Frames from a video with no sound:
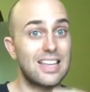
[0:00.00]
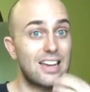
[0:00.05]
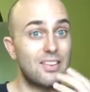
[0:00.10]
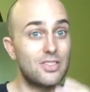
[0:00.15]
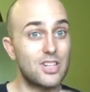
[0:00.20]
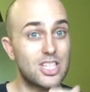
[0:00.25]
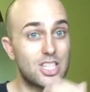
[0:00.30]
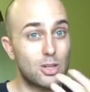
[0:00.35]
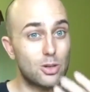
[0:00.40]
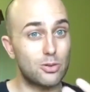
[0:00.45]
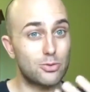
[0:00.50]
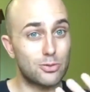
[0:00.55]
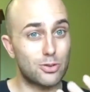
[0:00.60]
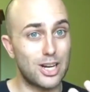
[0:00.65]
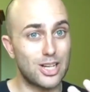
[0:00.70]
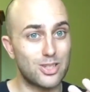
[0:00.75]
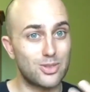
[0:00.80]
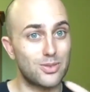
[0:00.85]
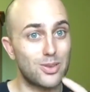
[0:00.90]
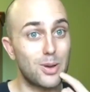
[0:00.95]
every single
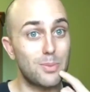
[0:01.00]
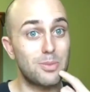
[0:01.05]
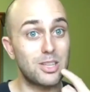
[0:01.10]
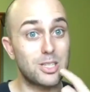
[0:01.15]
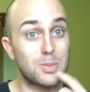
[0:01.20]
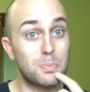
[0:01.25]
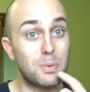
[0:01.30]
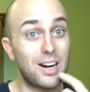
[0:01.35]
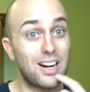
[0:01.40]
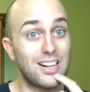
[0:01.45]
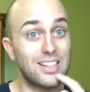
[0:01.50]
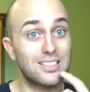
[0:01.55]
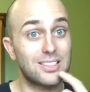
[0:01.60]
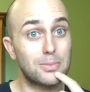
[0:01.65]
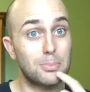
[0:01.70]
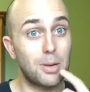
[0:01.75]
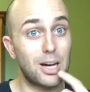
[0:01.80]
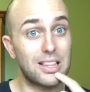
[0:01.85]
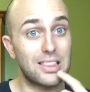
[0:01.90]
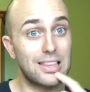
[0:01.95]
phrasal verb that's
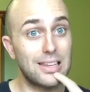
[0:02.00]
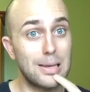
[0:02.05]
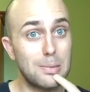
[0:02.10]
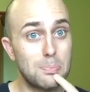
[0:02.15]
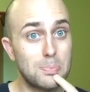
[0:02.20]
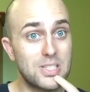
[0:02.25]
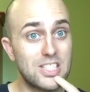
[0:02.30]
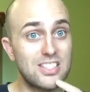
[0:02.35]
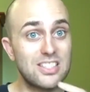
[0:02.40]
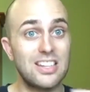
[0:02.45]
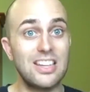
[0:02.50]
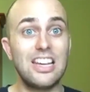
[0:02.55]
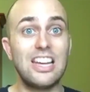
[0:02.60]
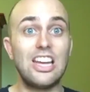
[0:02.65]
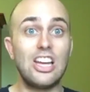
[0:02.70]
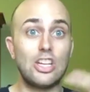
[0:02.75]
passed my lips.